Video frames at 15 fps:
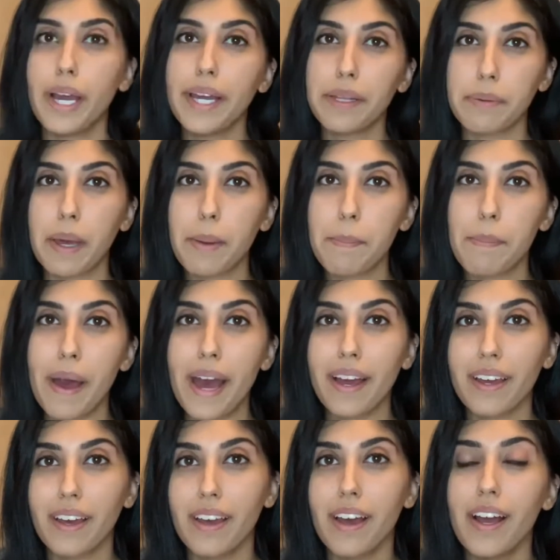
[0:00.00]
anyway,
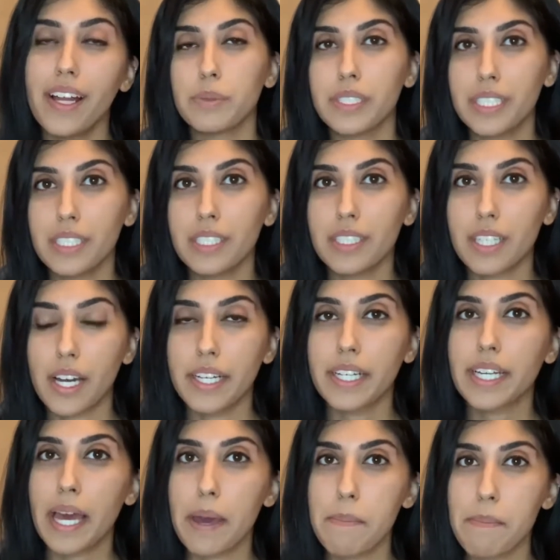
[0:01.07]
back early, we did decide on
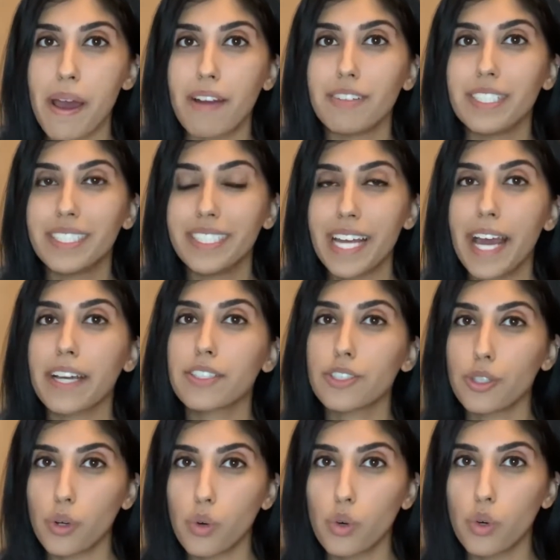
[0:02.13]
getting married
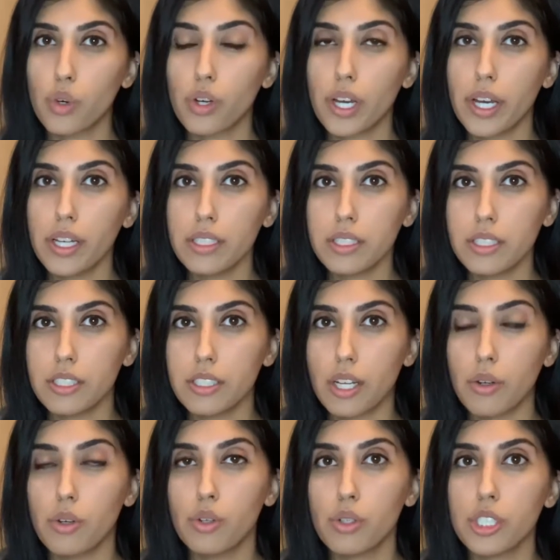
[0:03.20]
next August,
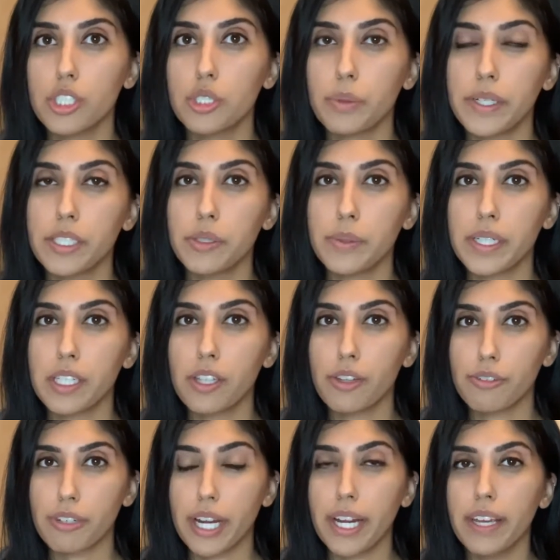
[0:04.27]
so August
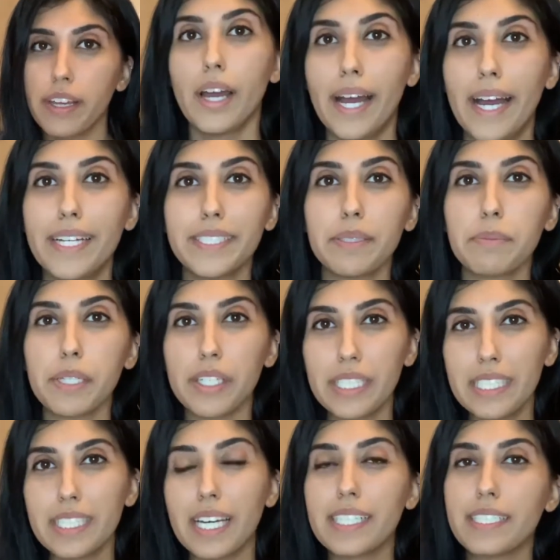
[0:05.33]
2023. And to be
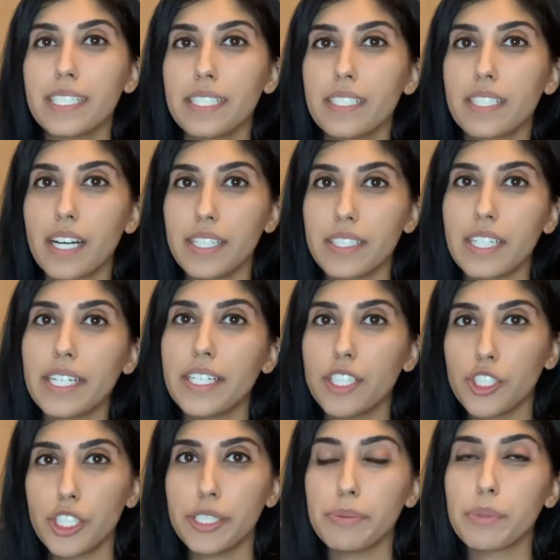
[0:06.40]
honest, I did kind of
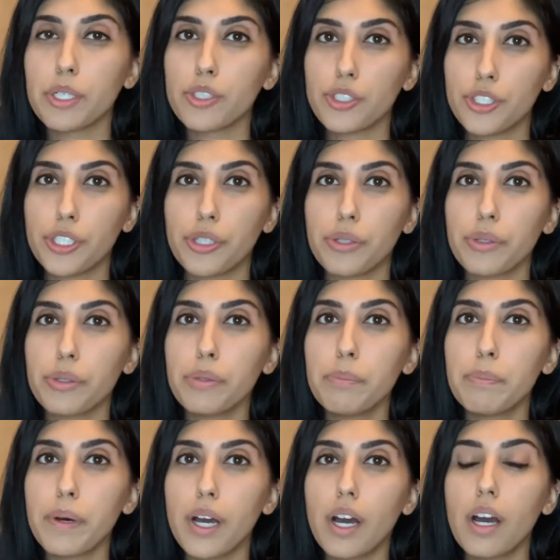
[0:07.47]
initially want June,
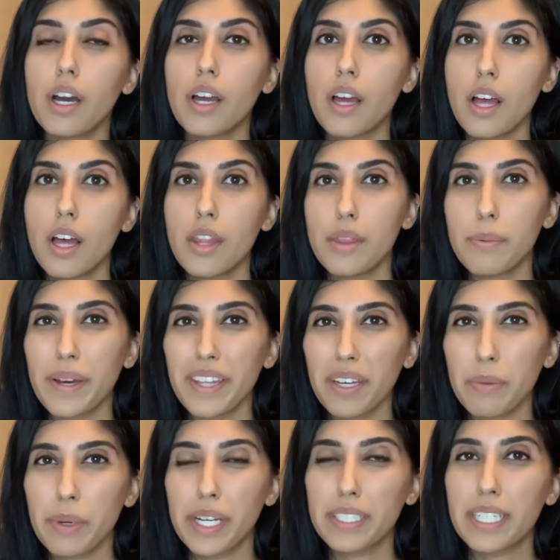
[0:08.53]
but the way that
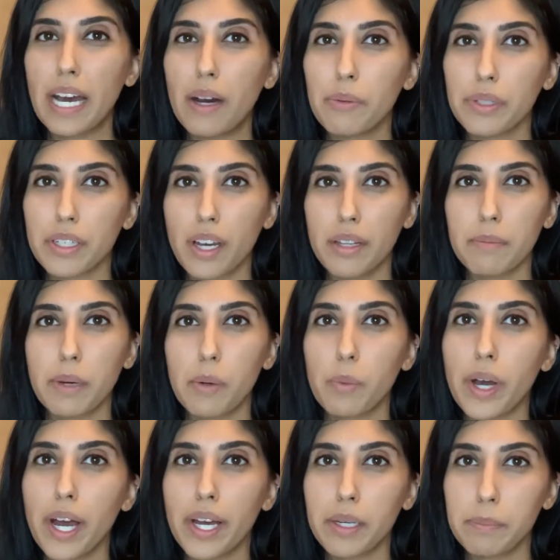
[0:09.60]
it worked out with kind of my
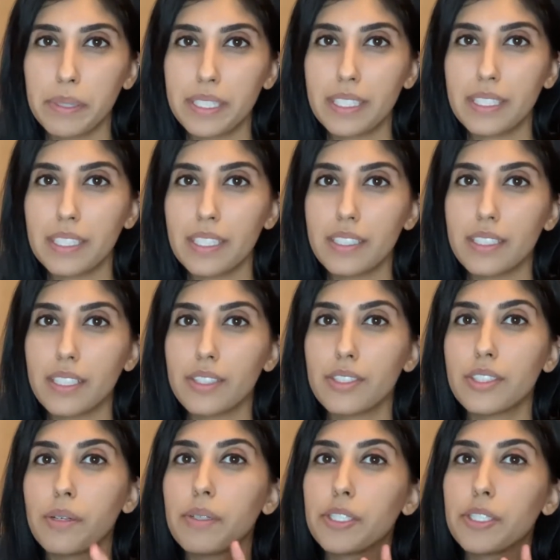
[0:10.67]
work, busy season, so I